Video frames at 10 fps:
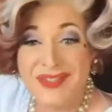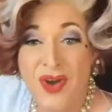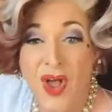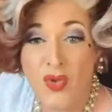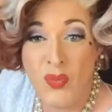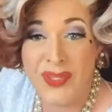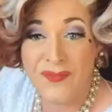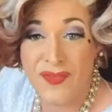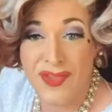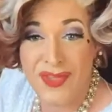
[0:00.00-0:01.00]
strong. We
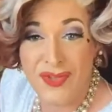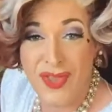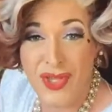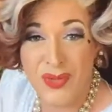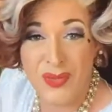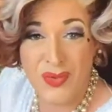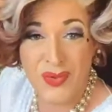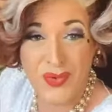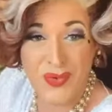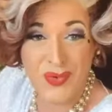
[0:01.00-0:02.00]
feel the
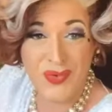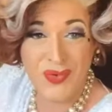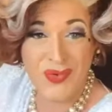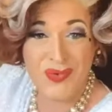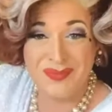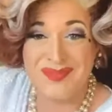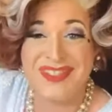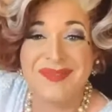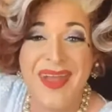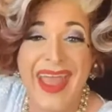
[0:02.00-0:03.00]
room
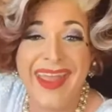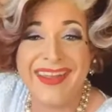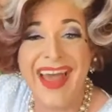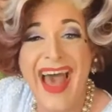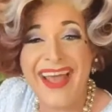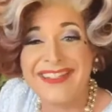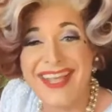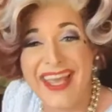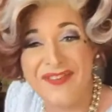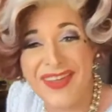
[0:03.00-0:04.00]
swaying. Hi,
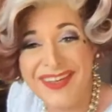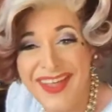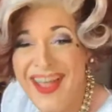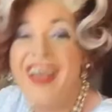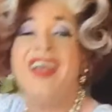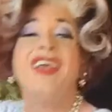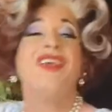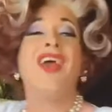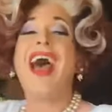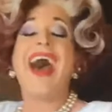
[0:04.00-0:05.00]
David.
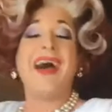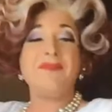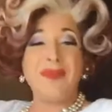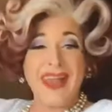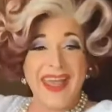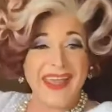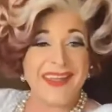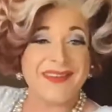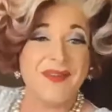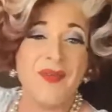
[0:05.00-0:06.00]
I'm
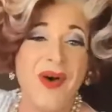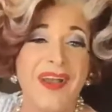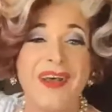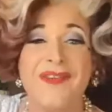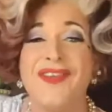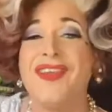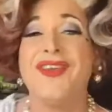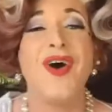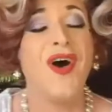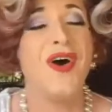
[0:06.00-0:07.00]
playing one of
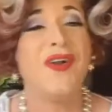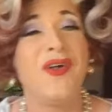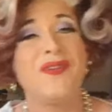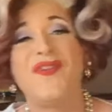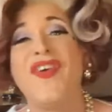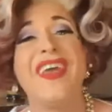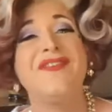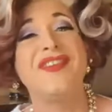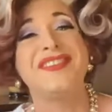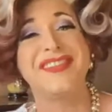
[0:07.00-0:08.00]
your old
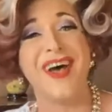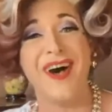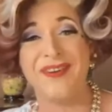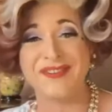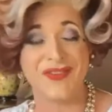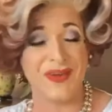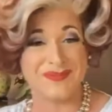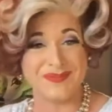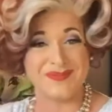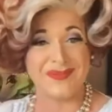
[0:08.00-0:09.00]
favorite songs from
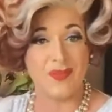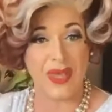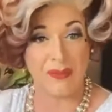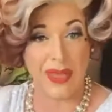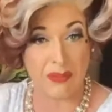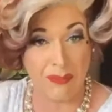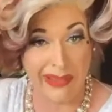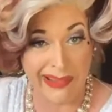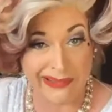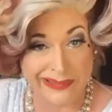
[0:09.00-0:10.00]
way back
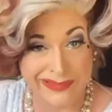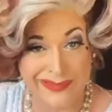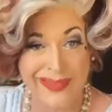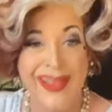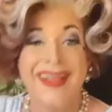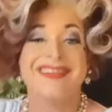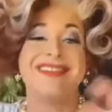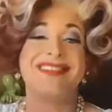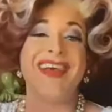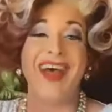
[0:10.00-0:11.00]
when.
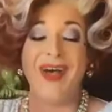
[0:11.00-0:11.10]
So,